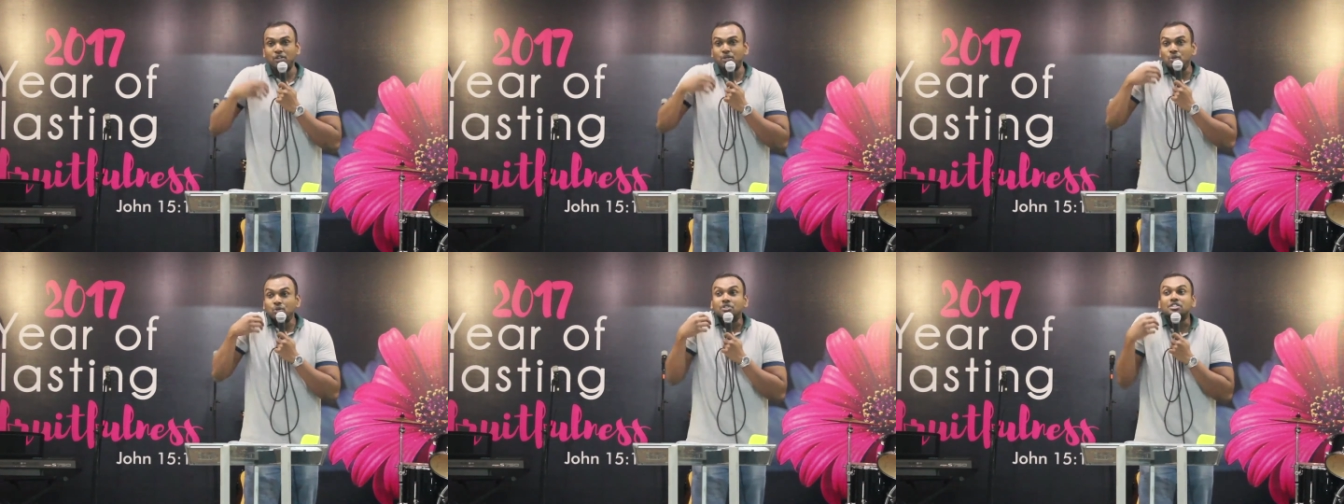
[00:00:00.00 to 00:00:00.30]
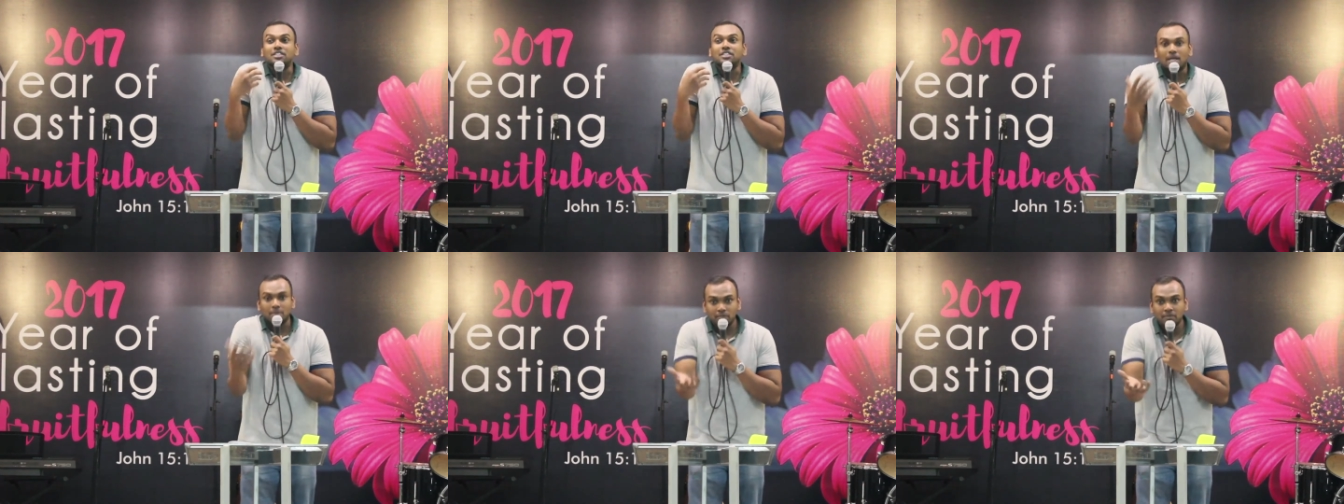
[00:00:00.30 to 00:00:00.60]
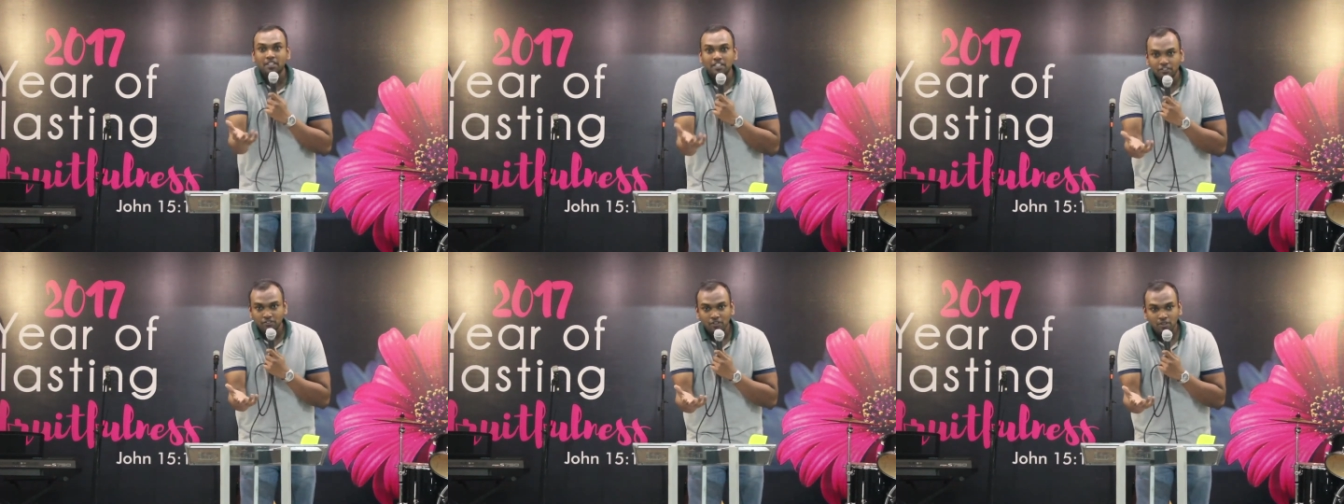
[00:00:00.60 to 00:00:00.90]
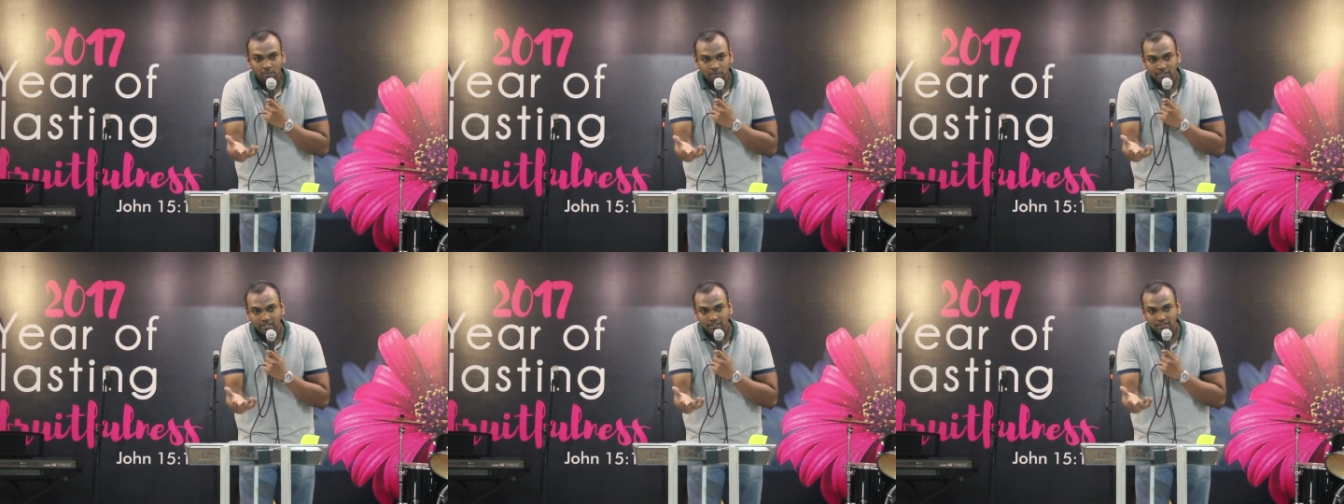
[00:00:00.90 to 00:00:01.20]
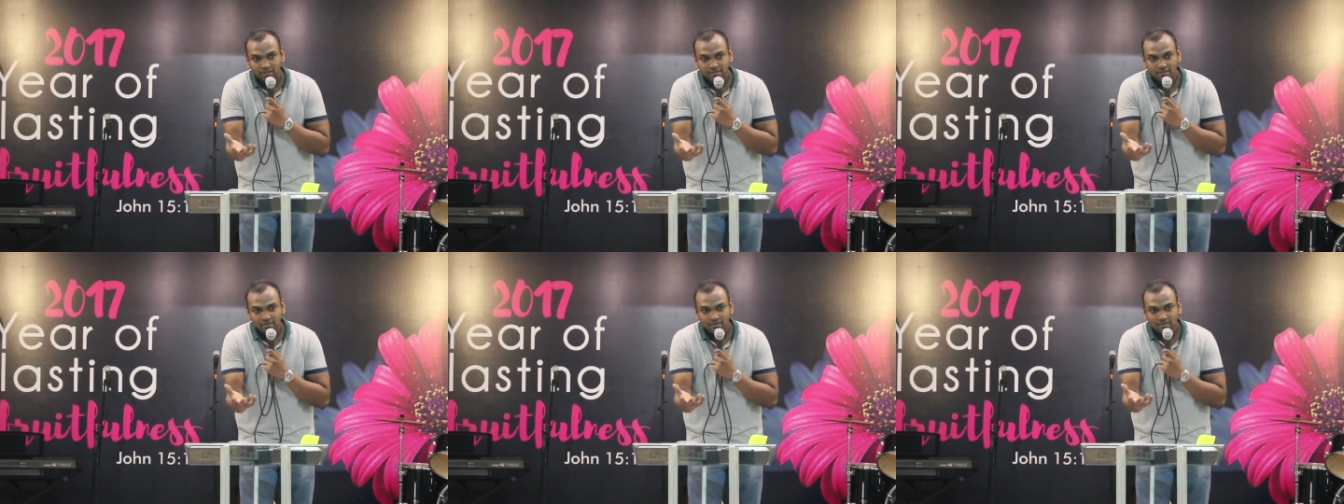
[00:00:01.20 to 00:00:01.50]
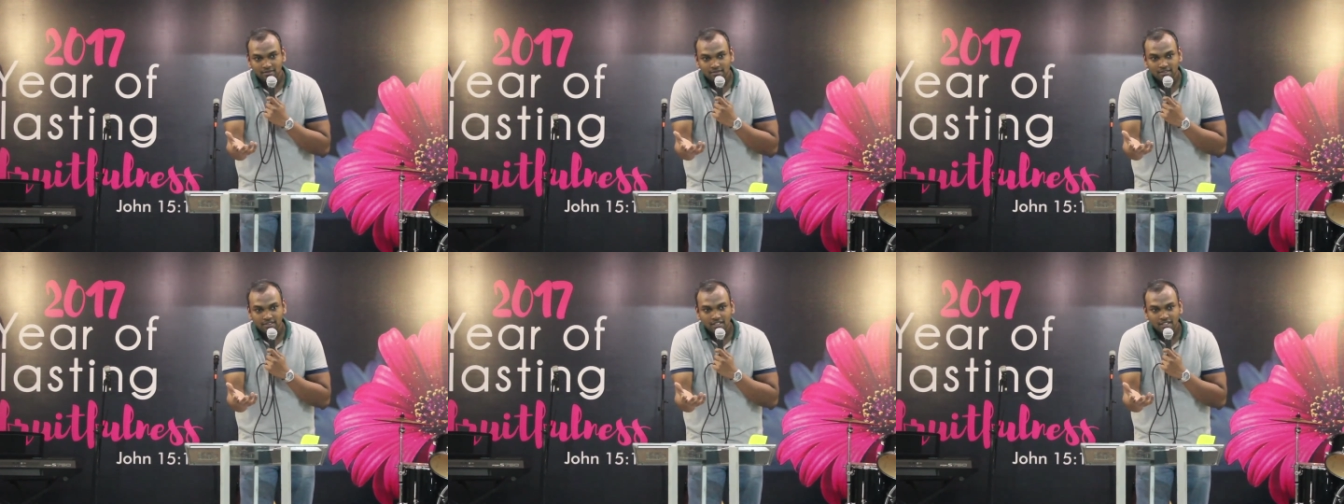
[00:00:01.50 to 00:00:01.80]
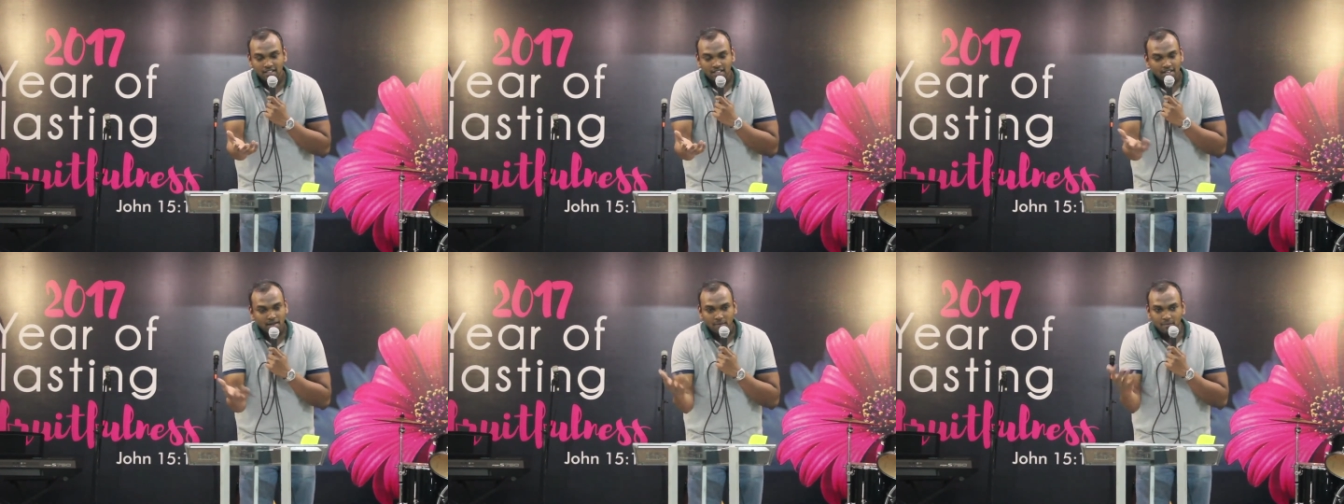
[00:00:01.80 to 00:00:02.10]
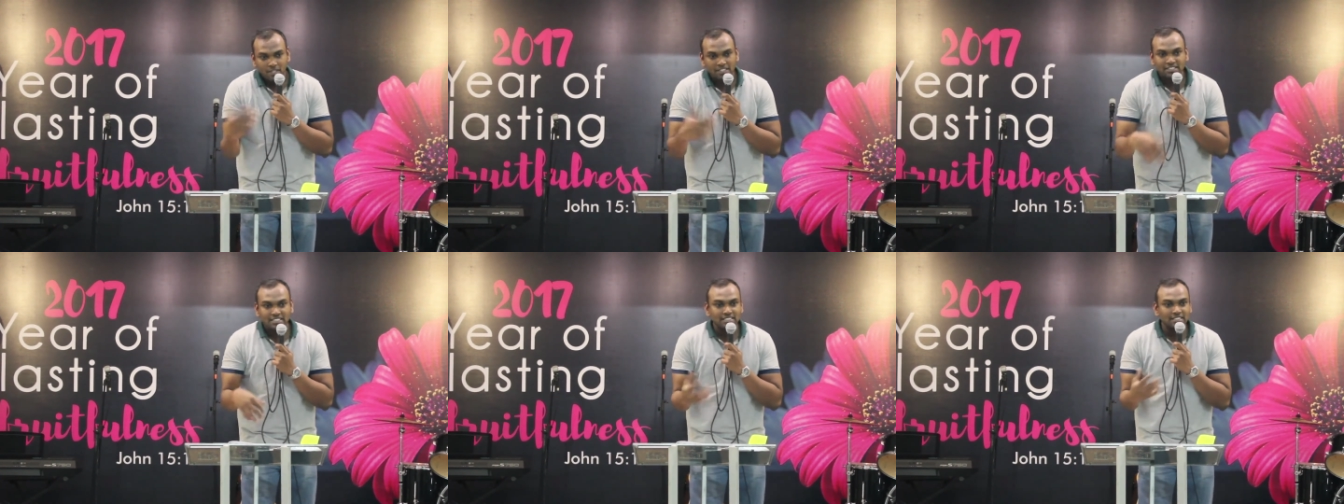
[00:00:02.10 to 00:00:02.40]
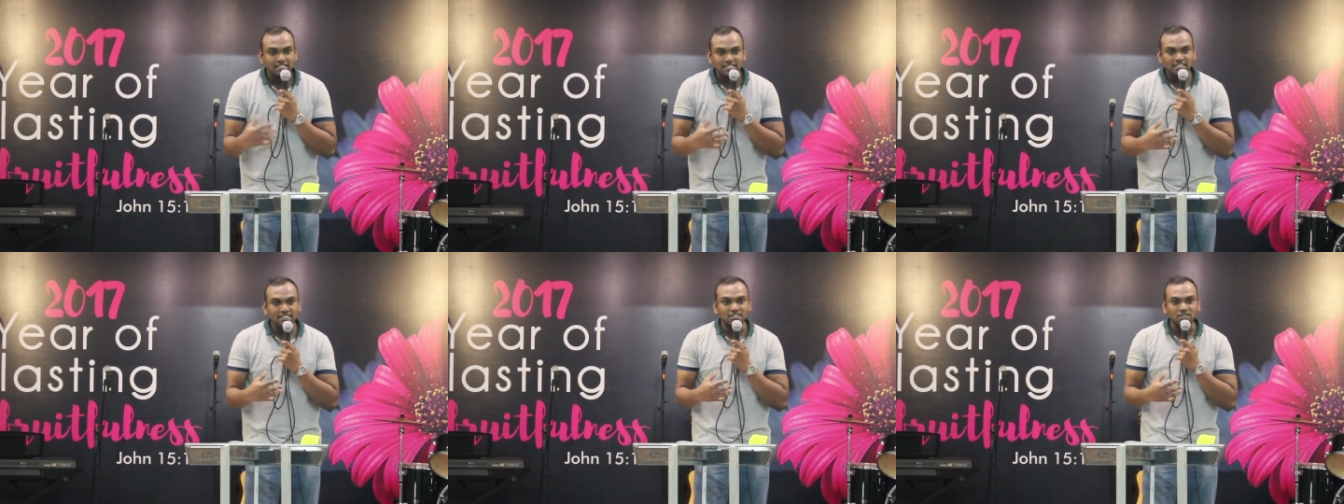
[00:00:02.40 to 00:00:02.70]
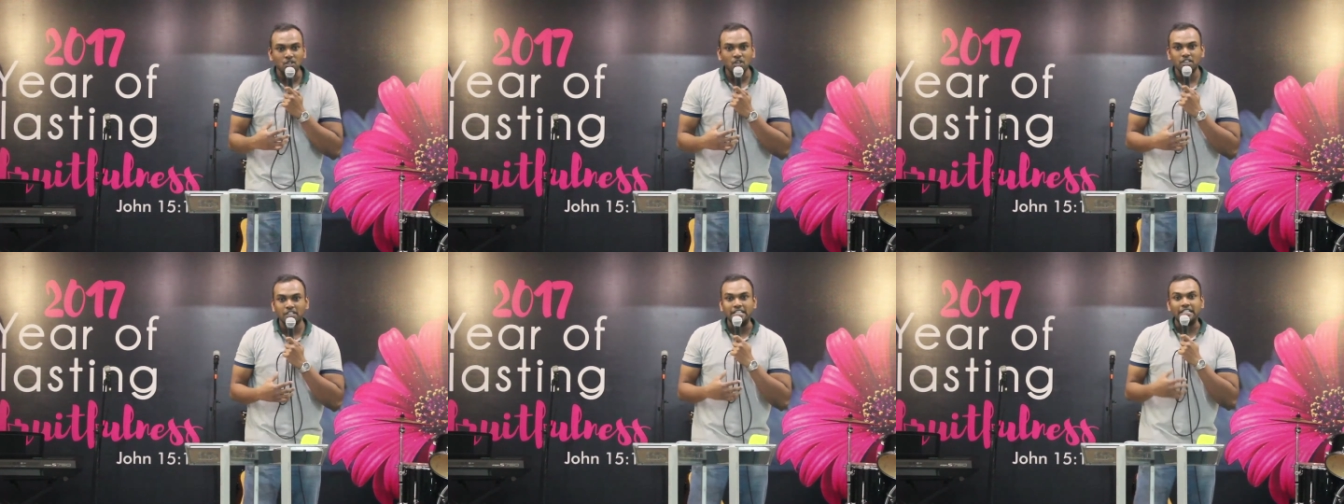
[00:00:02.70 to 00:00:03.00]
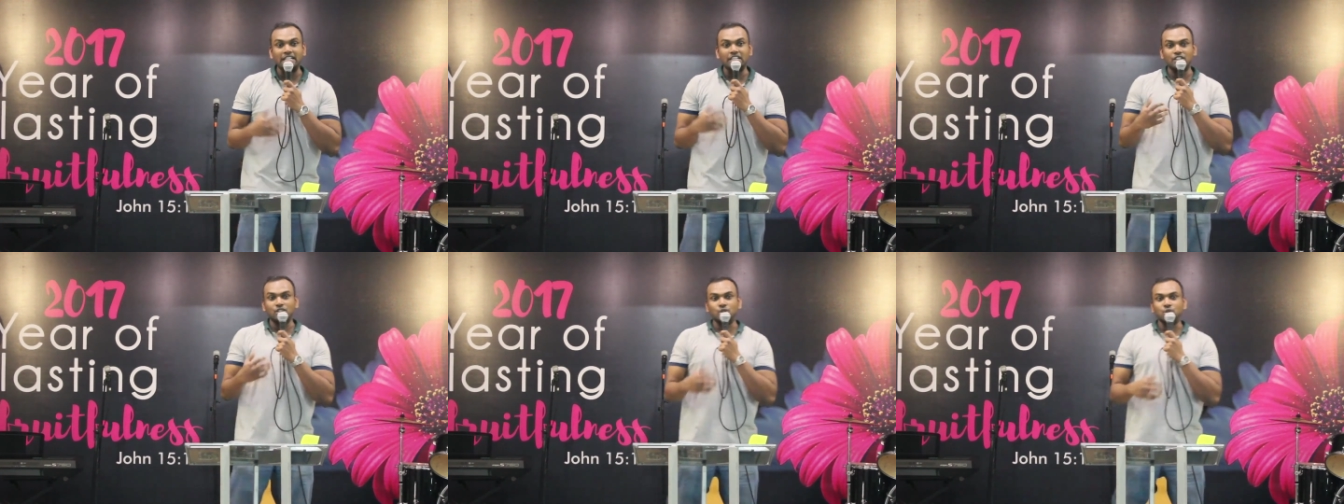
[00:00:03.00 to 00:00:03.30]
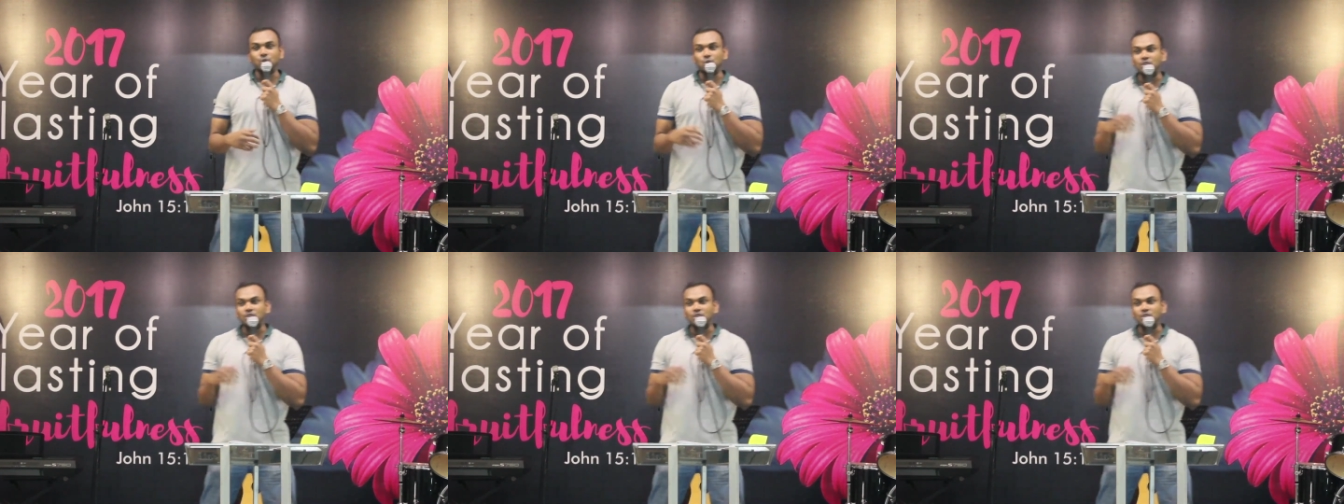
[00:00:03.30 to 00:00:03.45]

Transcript: you do something for me? But Jesus is not here to do